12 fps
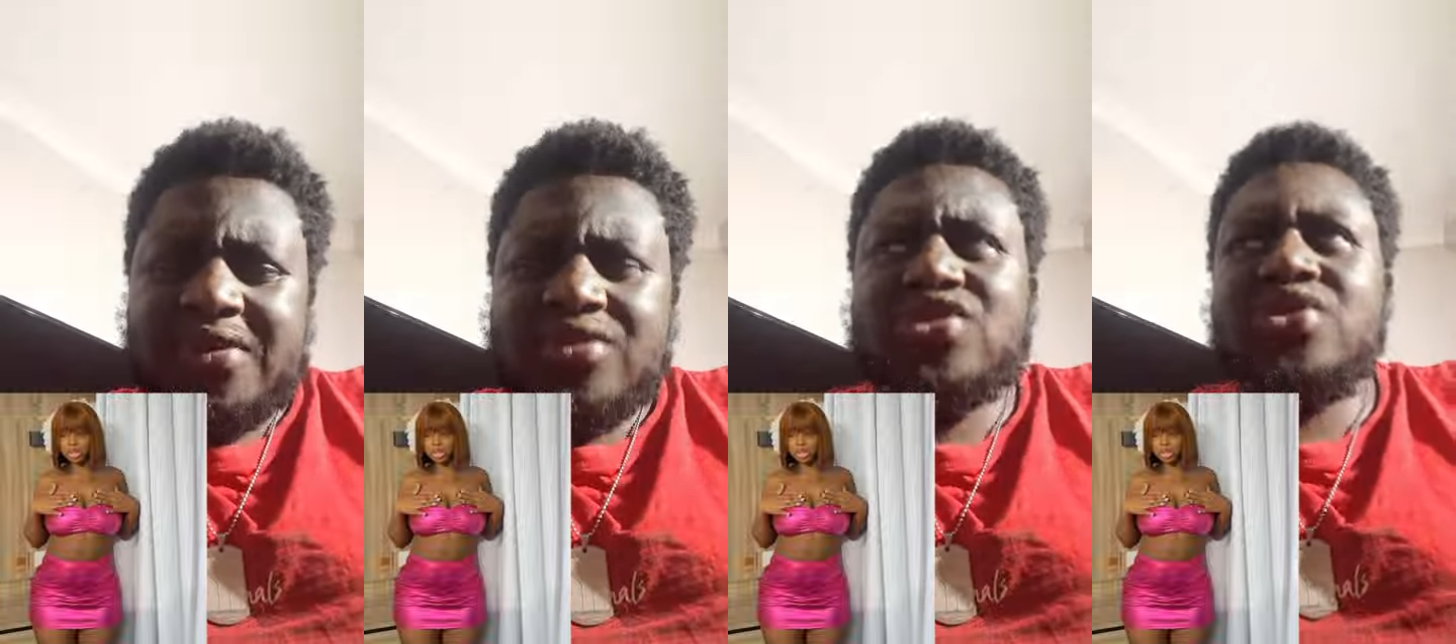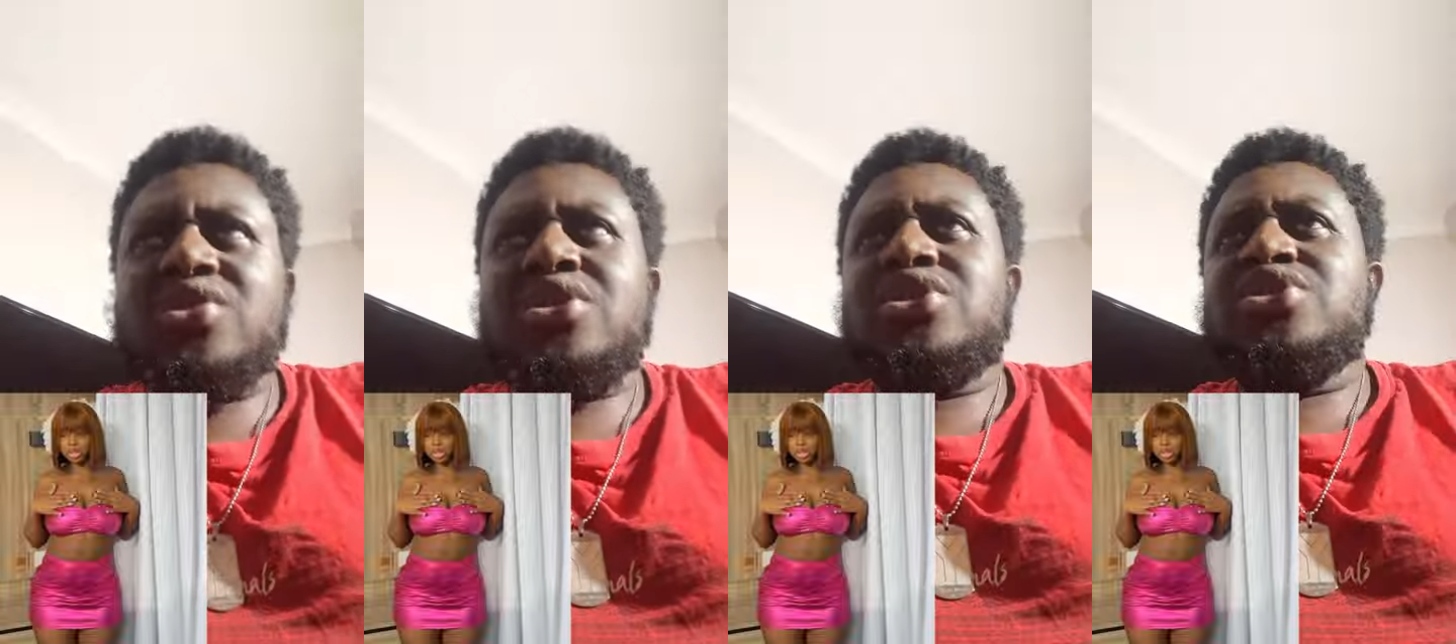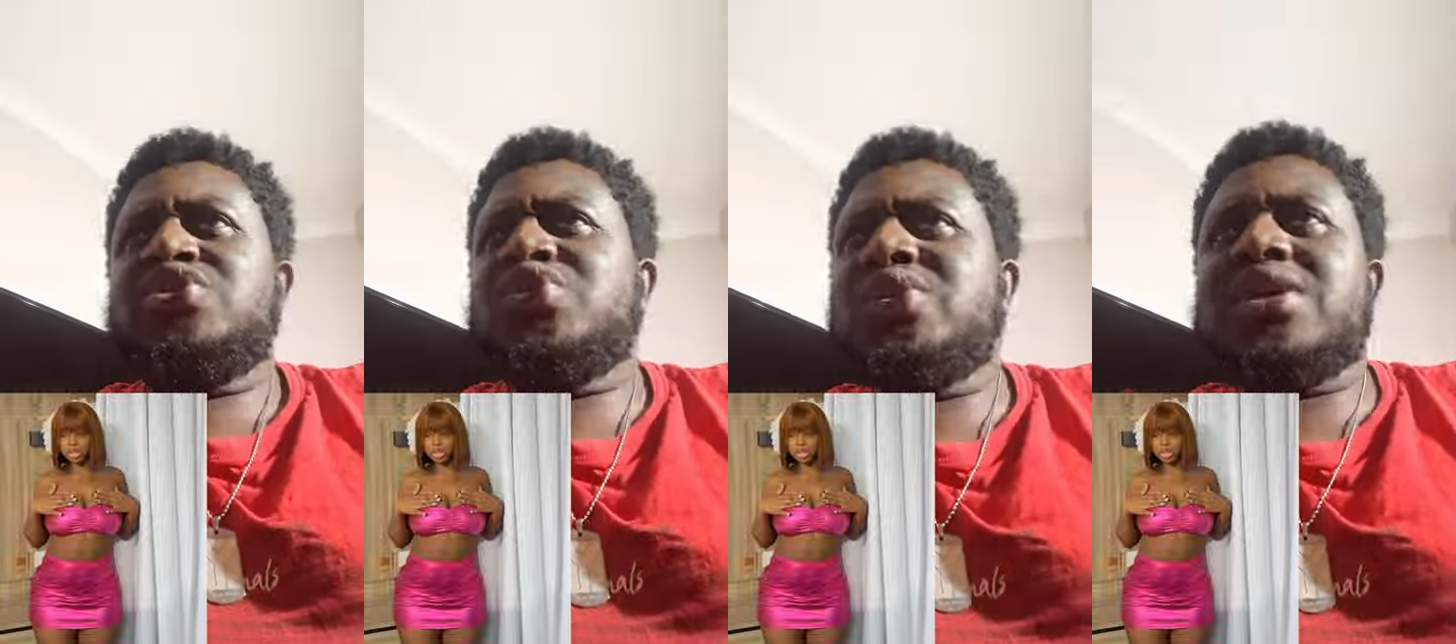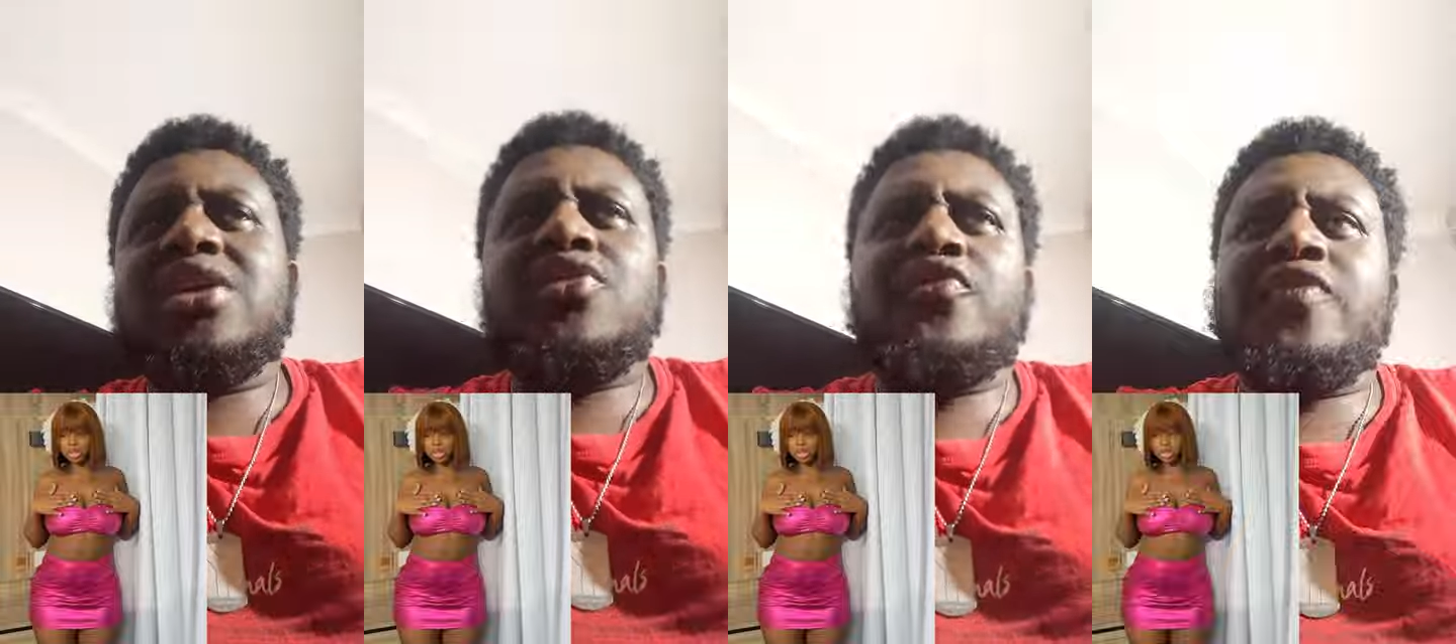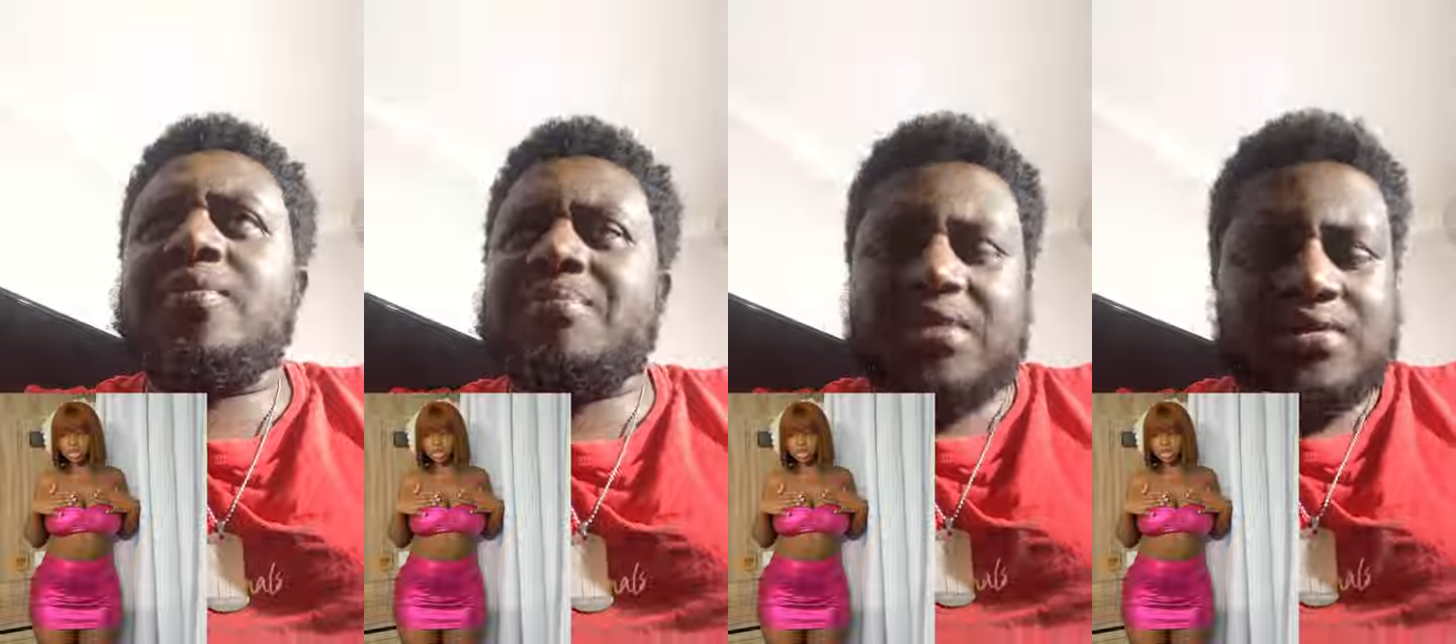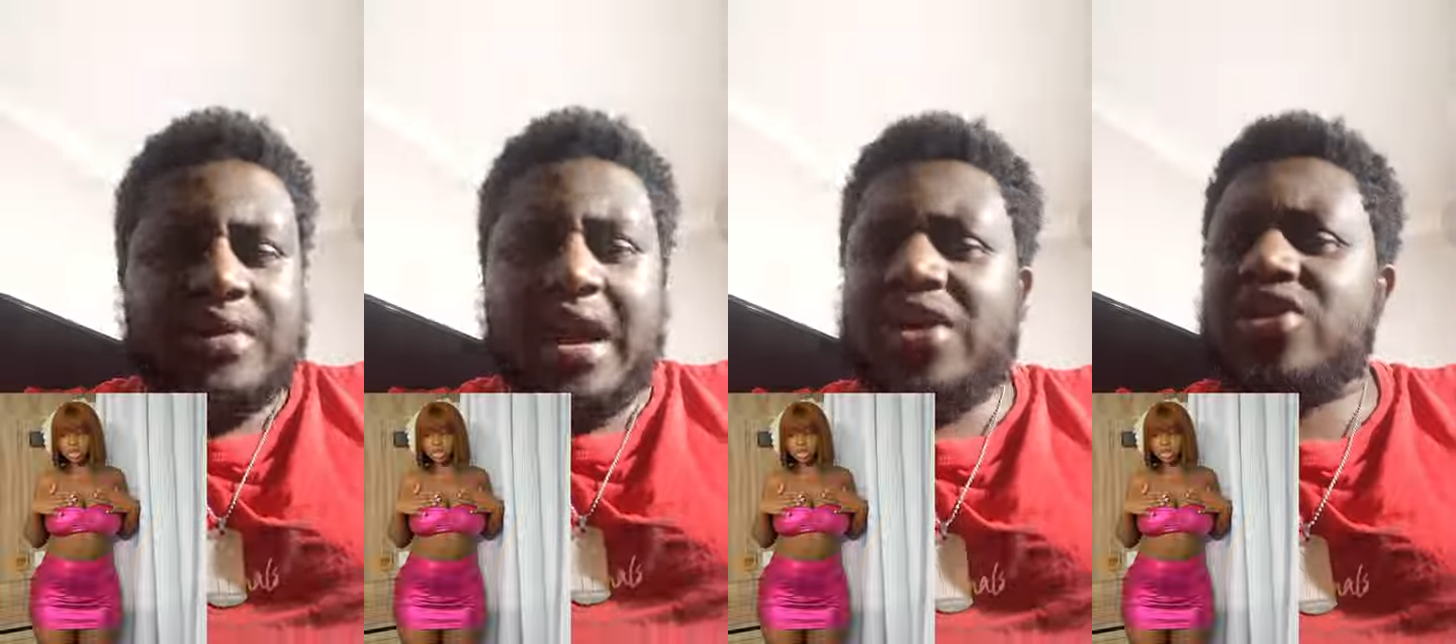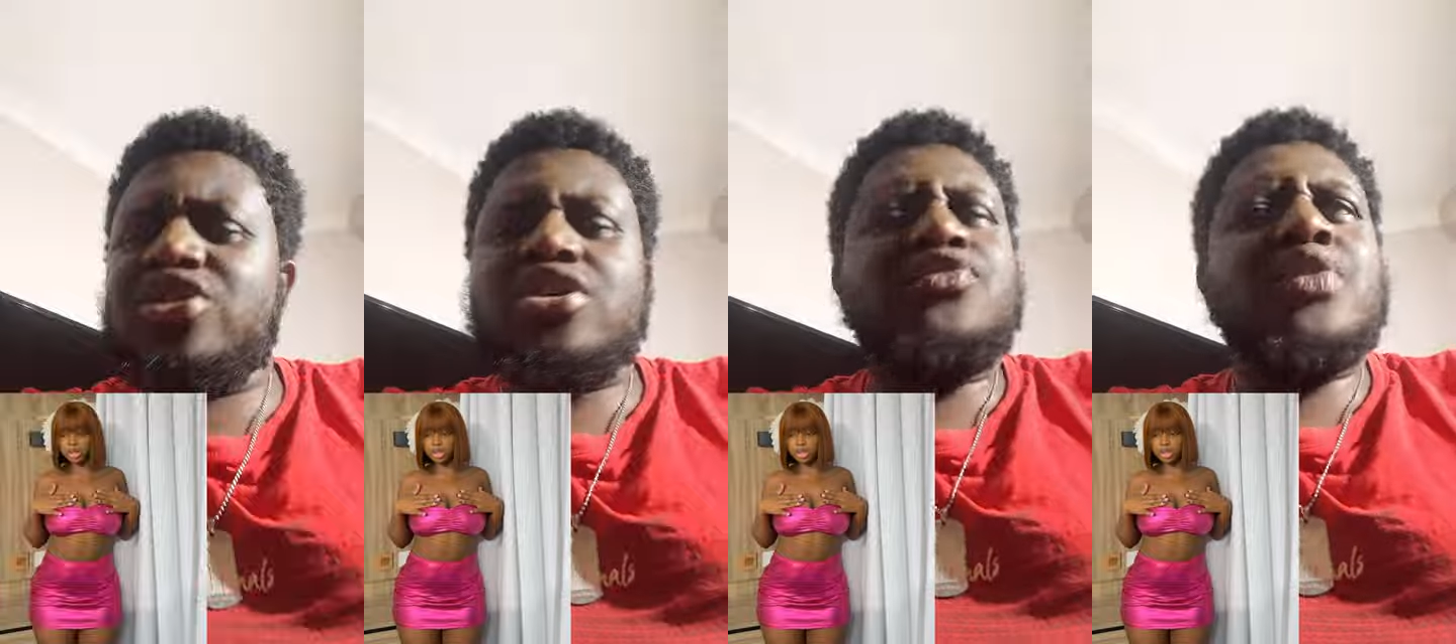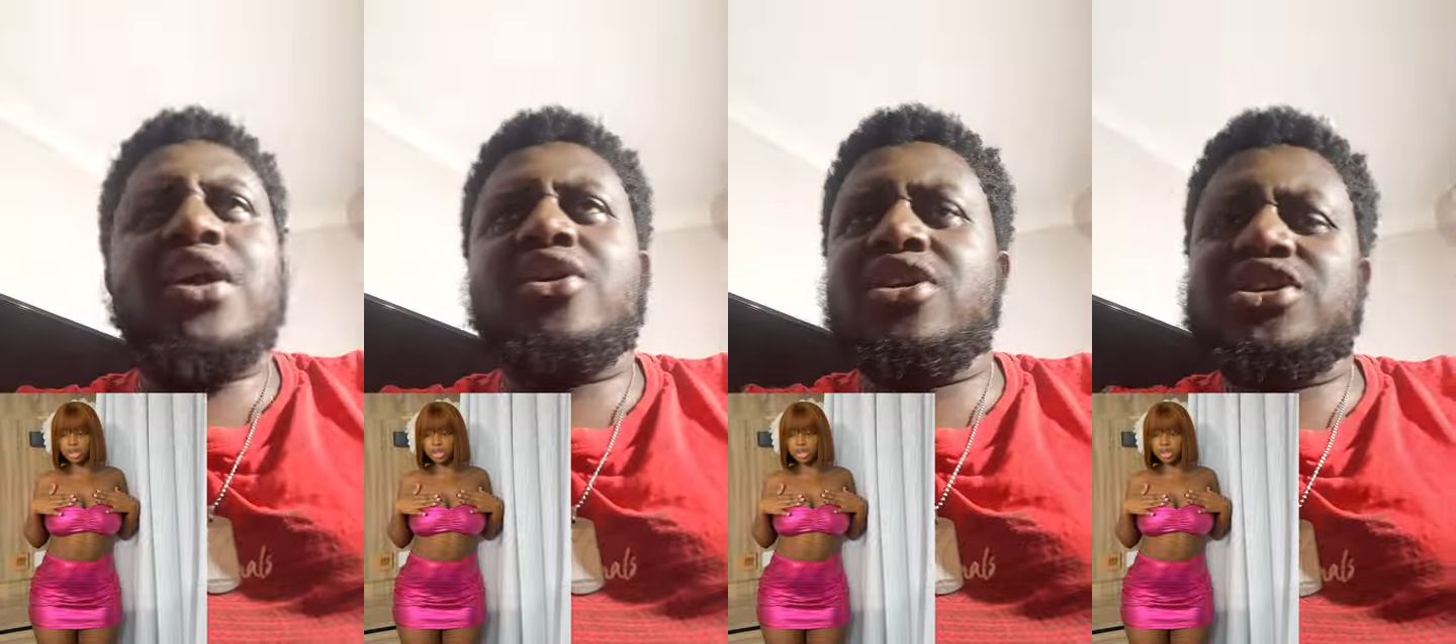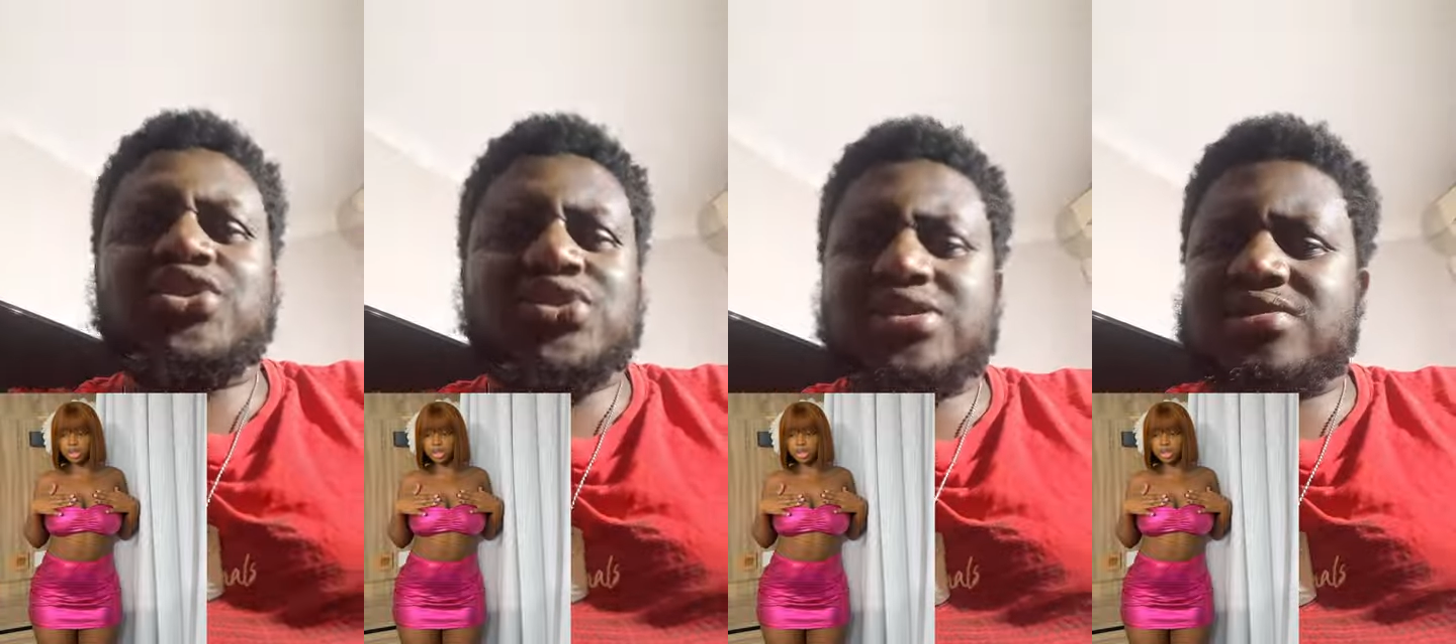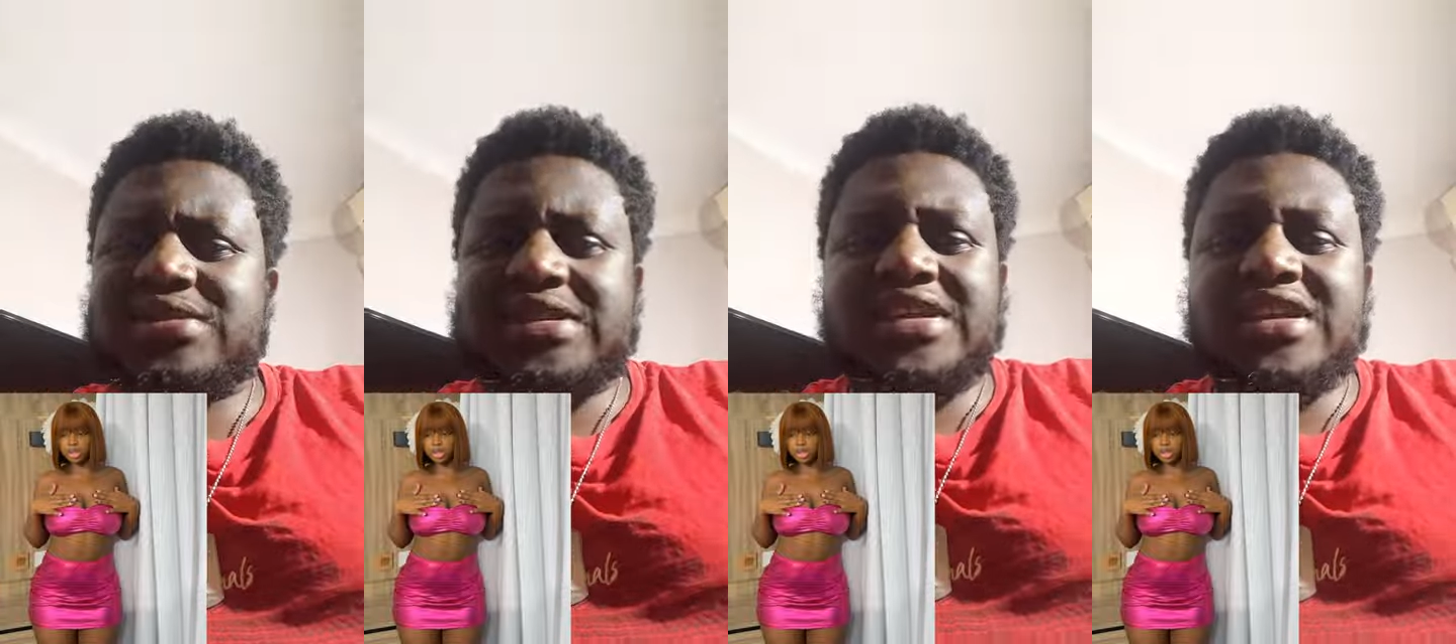So to King Phoebe, I don't know if you are going to see,